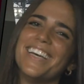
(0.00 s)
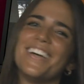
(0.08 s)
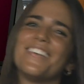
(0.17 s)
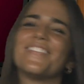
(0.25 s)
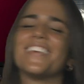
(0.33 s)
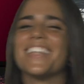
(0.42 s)

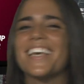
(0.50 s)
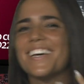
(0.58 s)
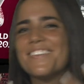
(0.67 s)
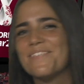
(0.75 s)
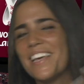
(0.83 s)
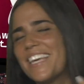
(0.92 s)
I feel like
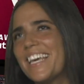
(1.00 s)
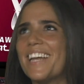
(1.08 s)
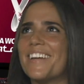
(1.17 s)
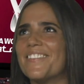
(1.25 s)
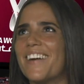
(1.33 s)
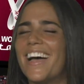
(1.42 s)
I'm like
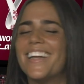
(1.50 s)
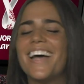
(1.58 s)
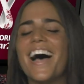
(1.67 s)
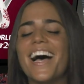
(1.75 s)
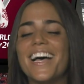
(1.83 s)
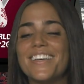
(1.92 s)
getting red.
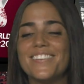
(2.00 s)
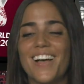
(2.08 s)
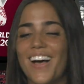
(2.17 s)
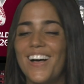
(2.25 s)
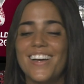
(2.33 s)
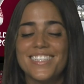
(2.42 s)

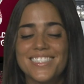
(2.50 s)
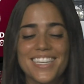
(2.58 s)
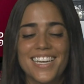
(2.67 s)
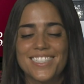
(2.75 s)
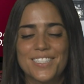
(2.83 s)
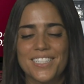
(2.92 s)

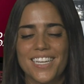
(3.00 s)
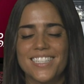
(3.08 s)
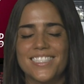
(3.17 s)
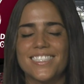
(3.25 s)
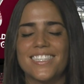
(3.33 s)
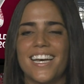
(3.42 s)
Honestly,
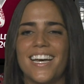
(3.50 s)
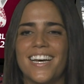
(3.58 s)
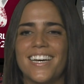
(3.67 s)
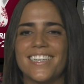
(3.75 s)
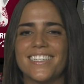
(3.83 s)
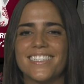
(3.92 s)

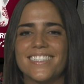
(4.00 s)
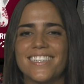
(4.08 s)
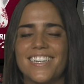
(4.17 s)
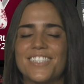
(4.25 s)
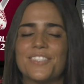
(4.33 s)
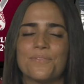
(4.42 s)

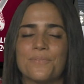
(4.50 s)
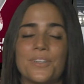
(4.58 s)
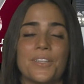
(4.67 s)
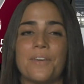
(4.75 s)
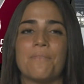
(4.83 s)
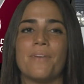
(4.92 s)
it's
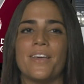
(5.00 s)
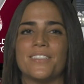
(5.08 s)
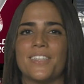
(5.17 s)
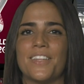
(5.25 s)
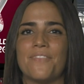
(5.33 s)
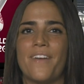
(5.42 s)
really
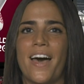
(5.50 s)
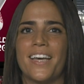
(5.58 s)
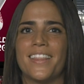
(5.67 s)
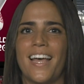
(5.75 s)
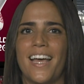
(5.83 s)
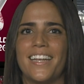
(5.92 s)
amazing the
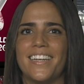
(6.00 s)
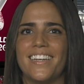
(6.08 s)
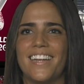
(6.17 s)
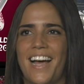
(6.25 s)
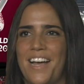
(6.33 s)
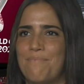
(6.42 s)
fact that
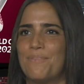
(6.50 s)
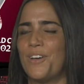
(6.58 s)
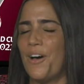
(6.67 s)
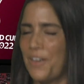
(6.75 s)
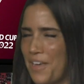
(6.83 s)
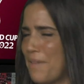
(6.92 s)
I'm
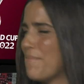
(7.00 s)
talking